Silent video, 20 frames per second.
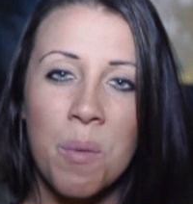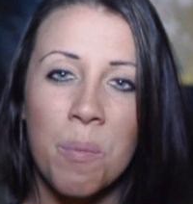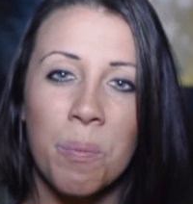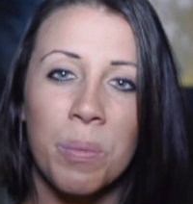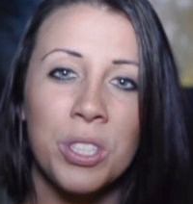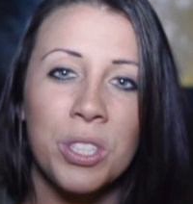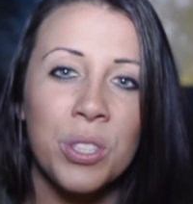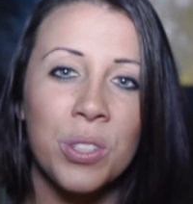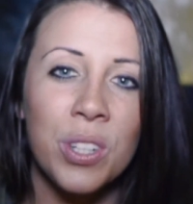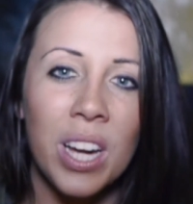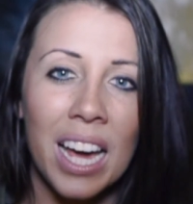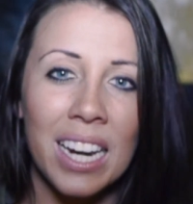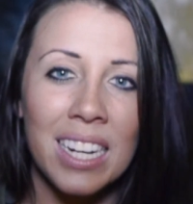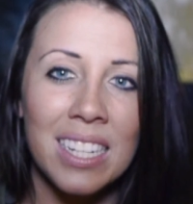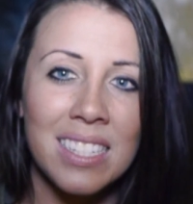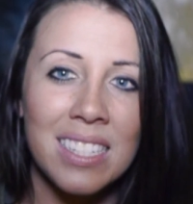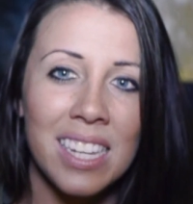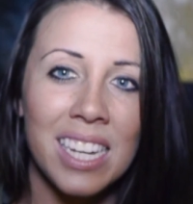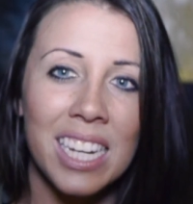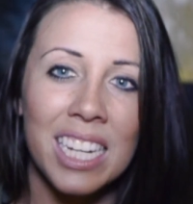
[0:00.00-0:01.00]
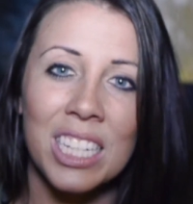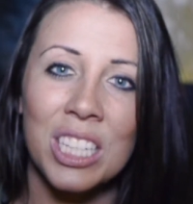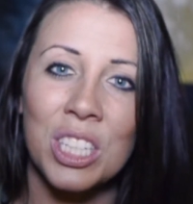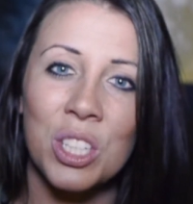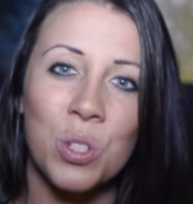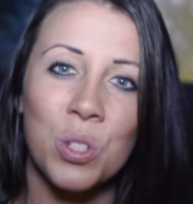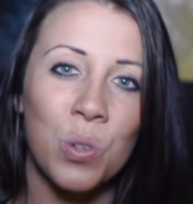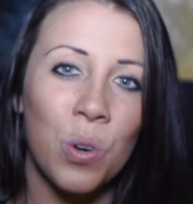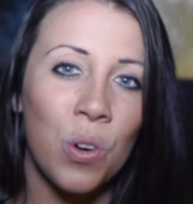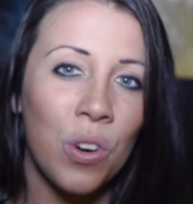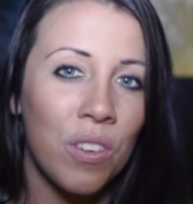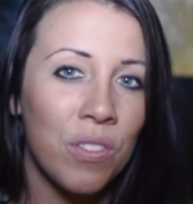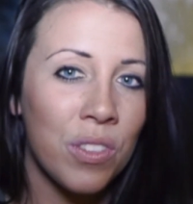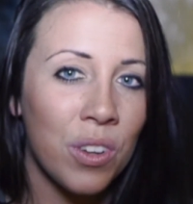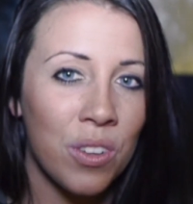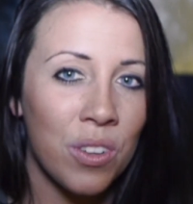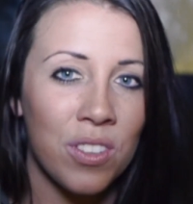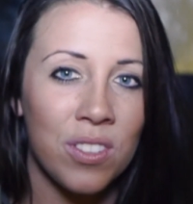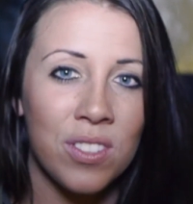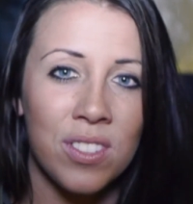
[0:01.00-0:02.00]
But you gotta take control of
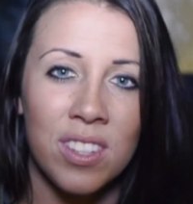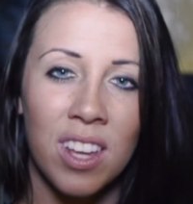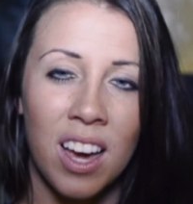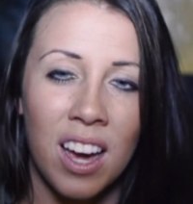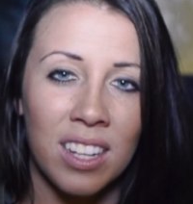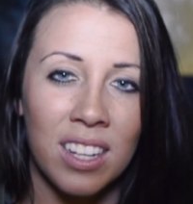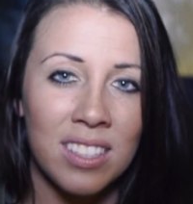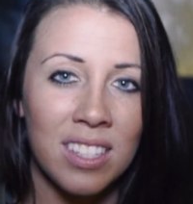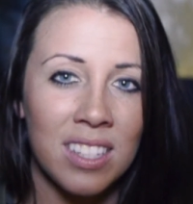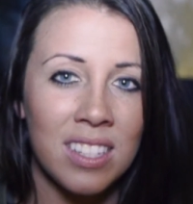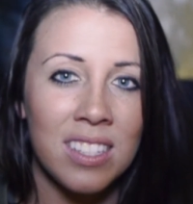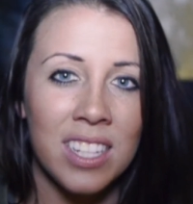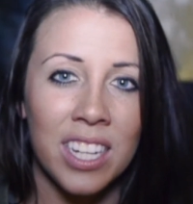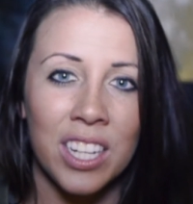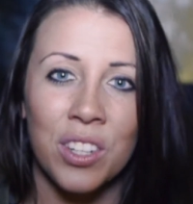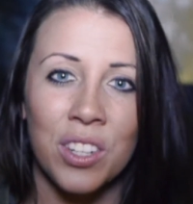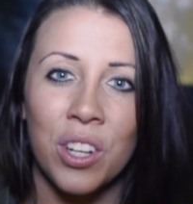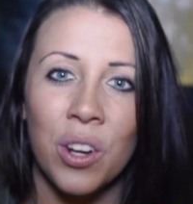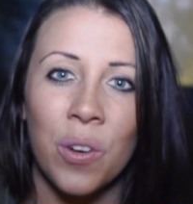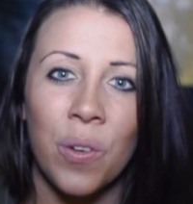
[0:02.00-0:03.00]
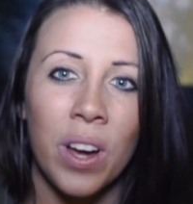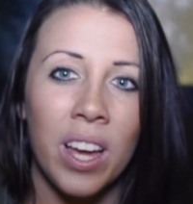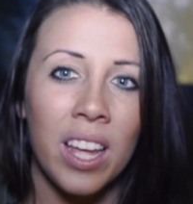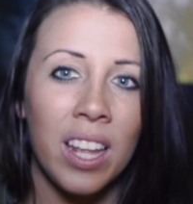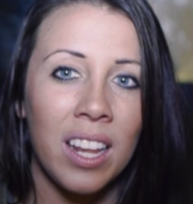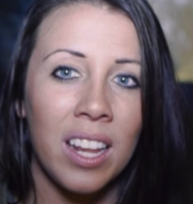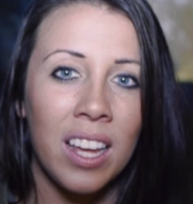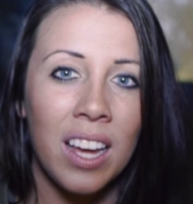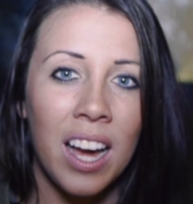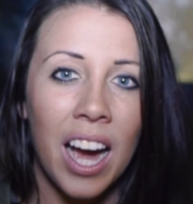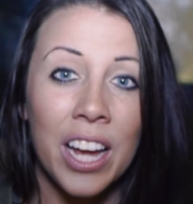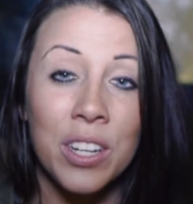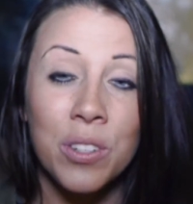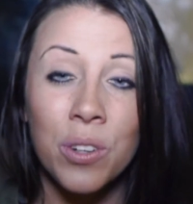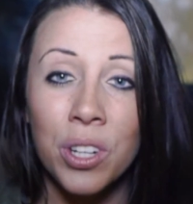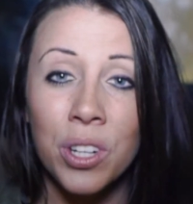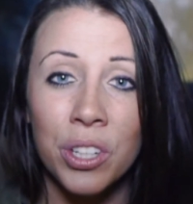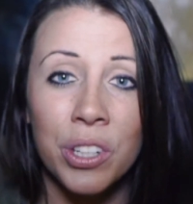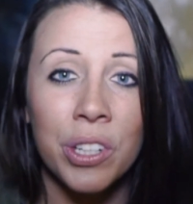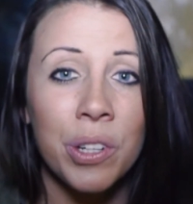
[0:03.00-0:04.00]
those thoughts and say, you know what? I
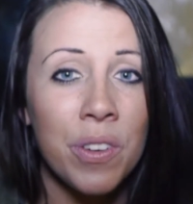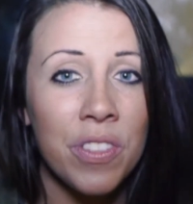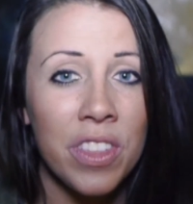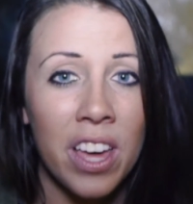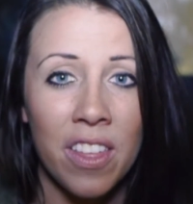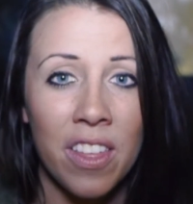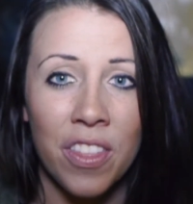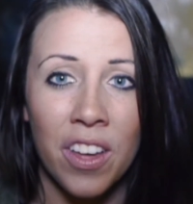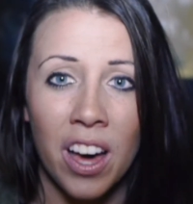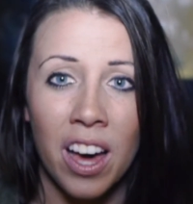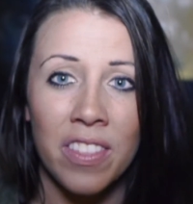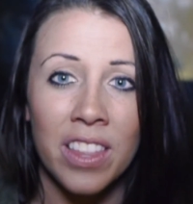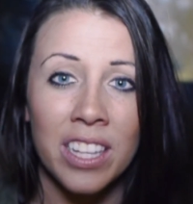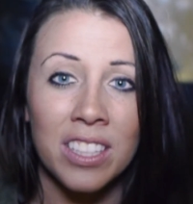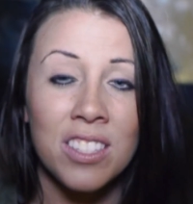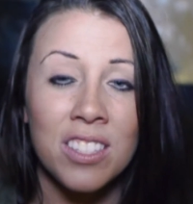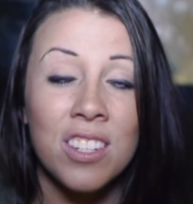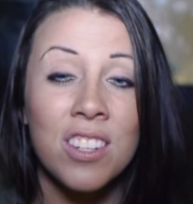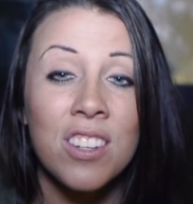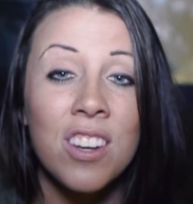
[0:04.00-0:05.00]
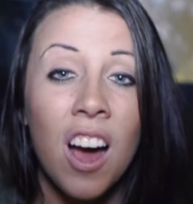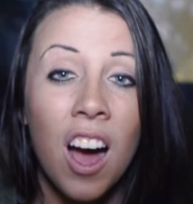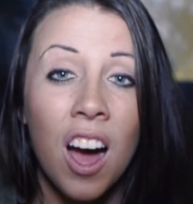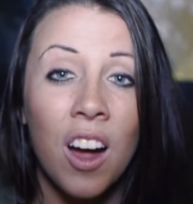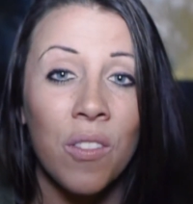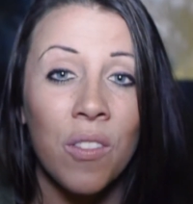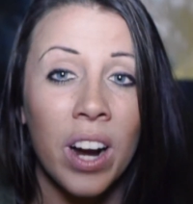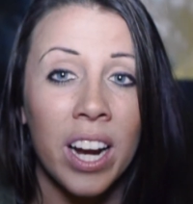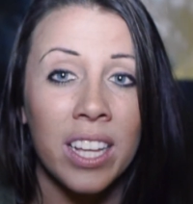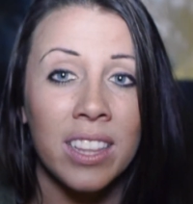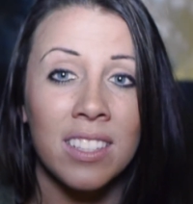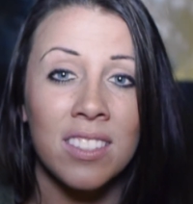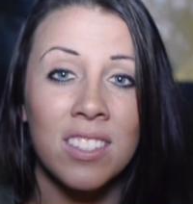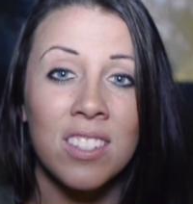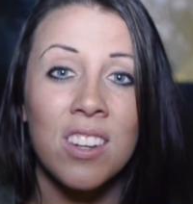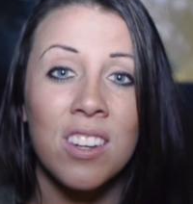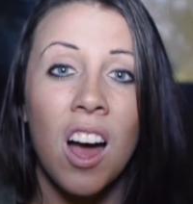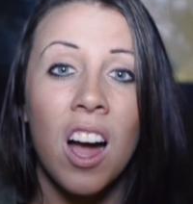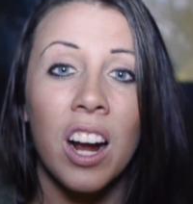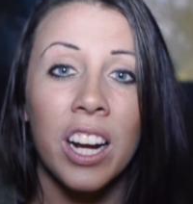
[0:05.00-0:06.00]
don't agree with that thought. That's not right. That's
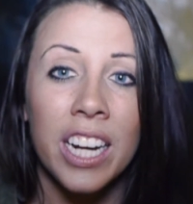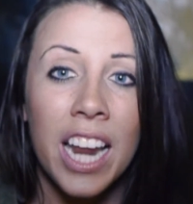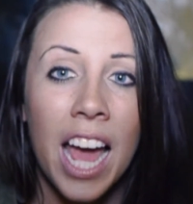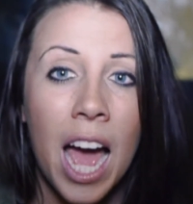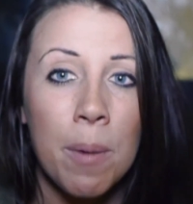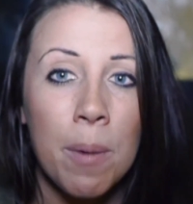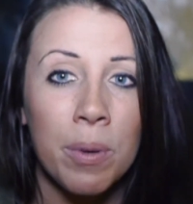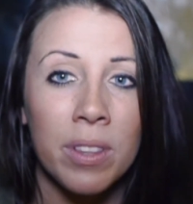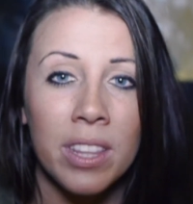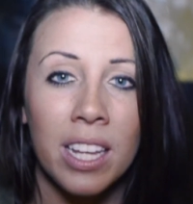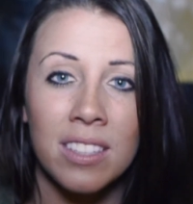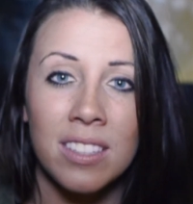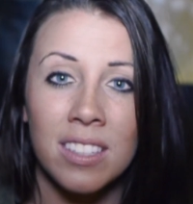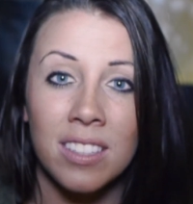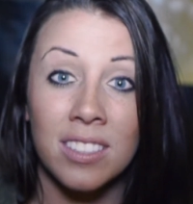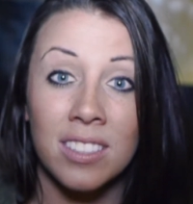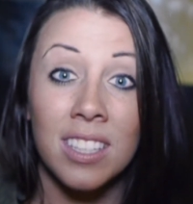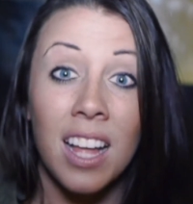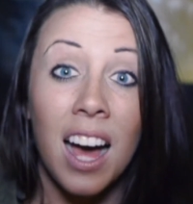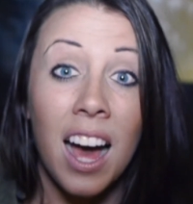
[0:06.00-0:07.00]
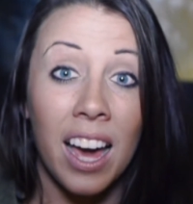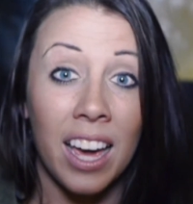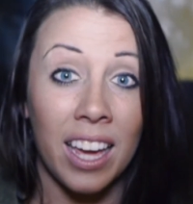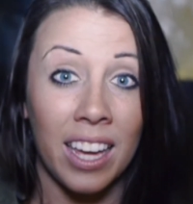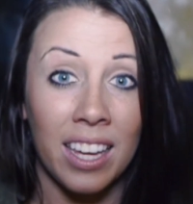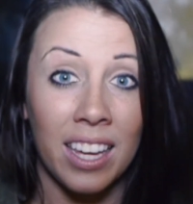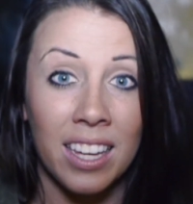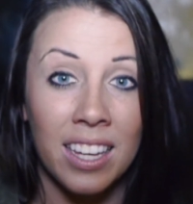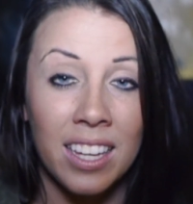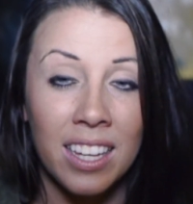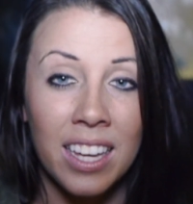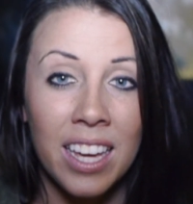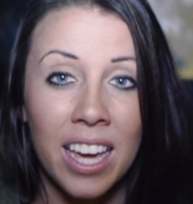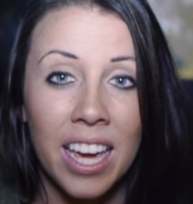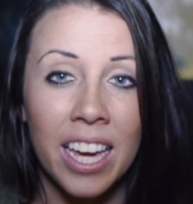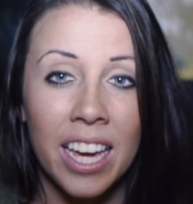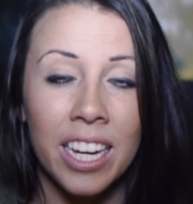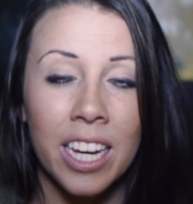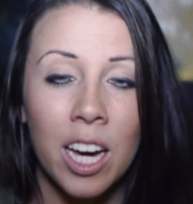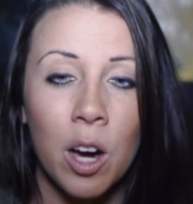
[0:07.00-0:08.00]
not gonna happen. That's a lie.
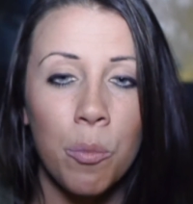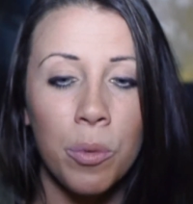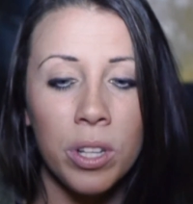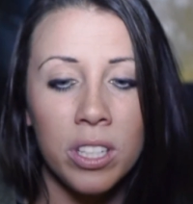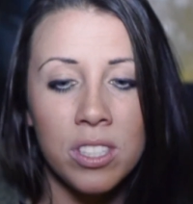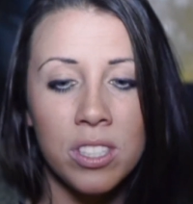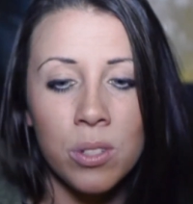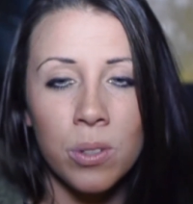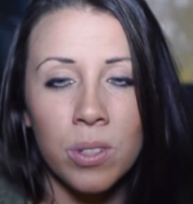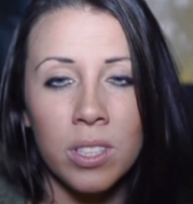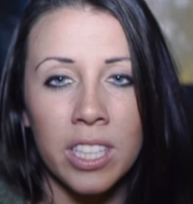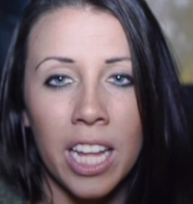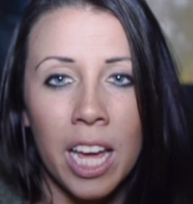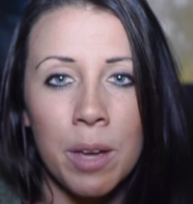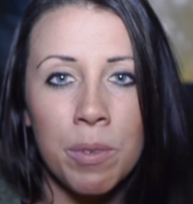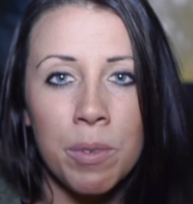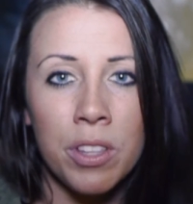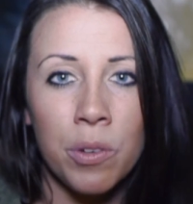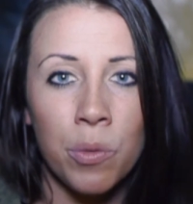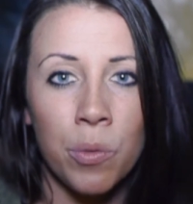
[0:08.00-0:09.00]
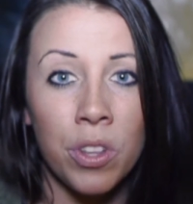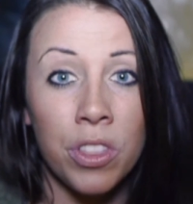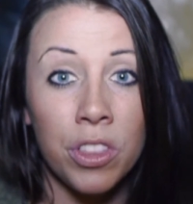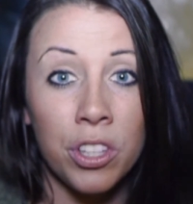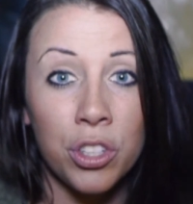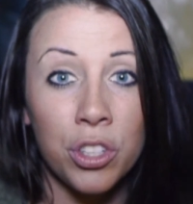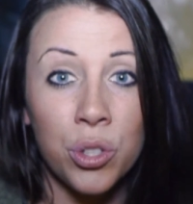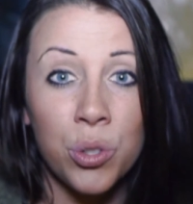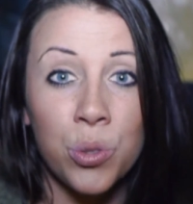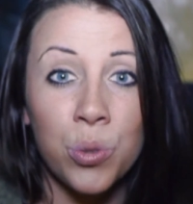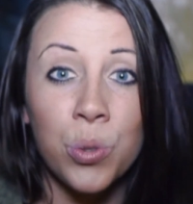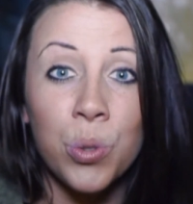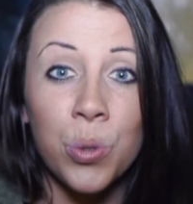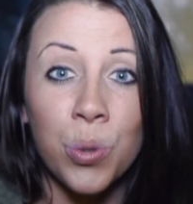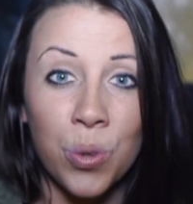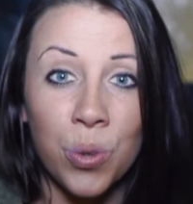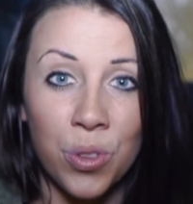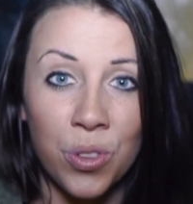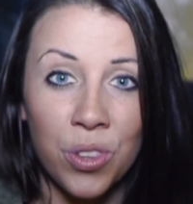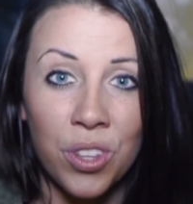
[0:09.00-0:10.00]
And come into alignment with the
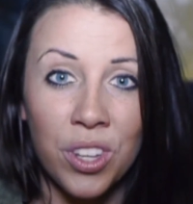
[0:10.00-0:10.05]
truth